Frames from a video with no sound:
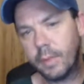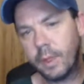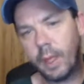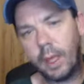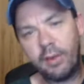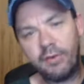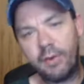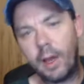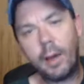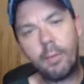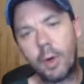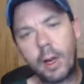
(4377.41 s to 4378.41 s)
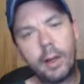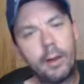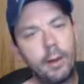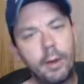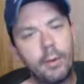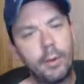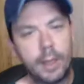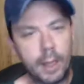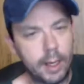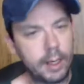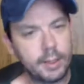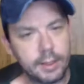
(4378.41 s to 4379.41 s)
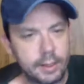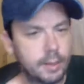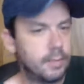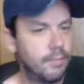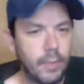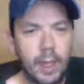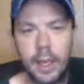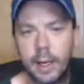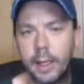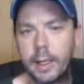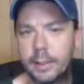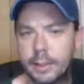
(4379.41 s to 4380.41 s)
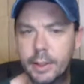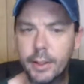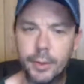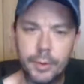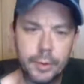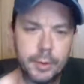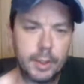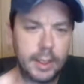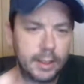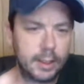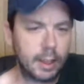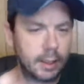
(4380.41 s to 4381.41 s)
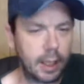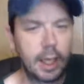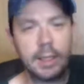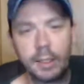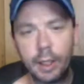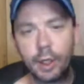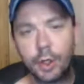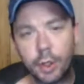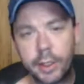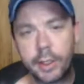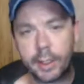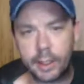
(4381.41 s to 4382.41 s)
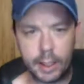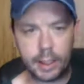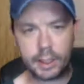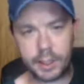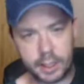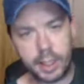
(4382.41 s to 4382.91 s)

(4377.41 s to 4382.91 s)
It's not brand new. It is used. It's in good condition.